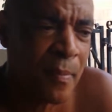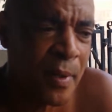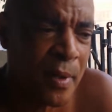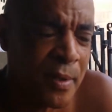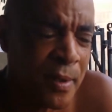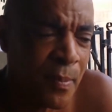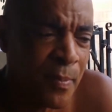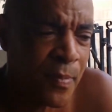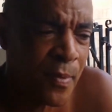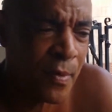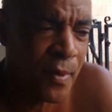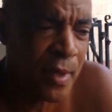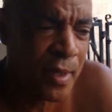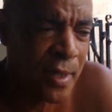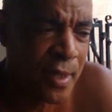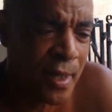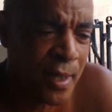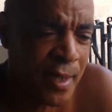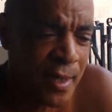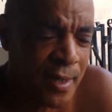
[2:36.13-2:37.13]
But the point
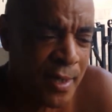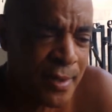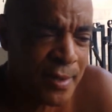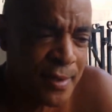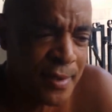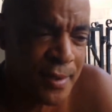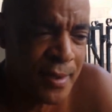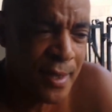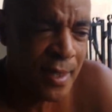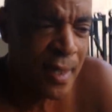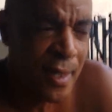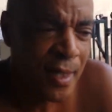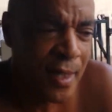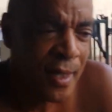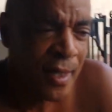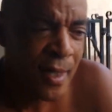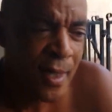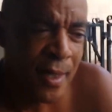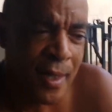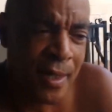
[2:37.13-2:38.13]
is
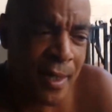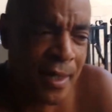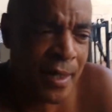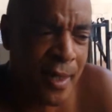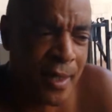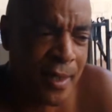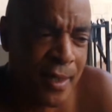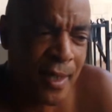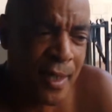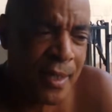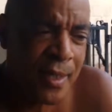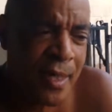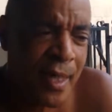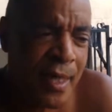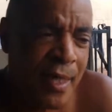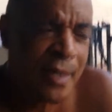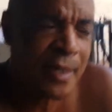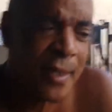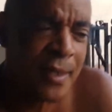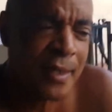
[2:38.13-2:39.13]
that
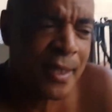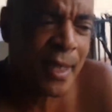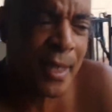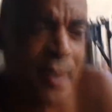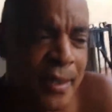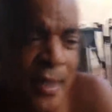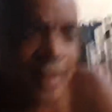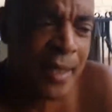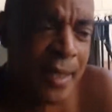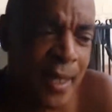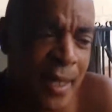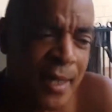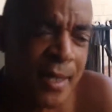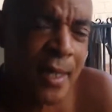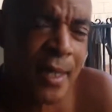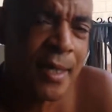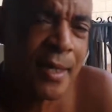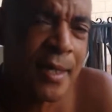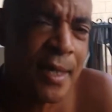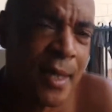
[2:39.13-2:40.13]
the
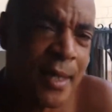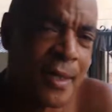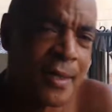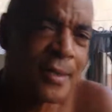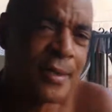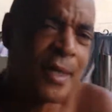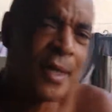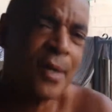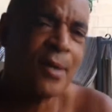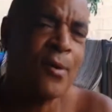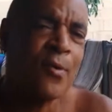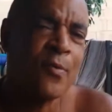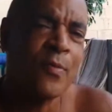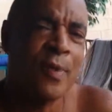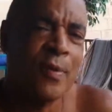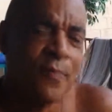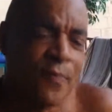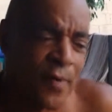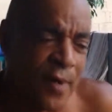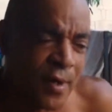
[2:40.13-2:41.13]
KKK is not who
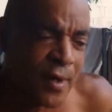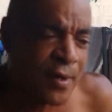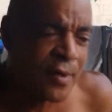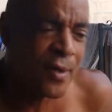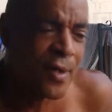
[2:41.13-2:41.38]
we fear.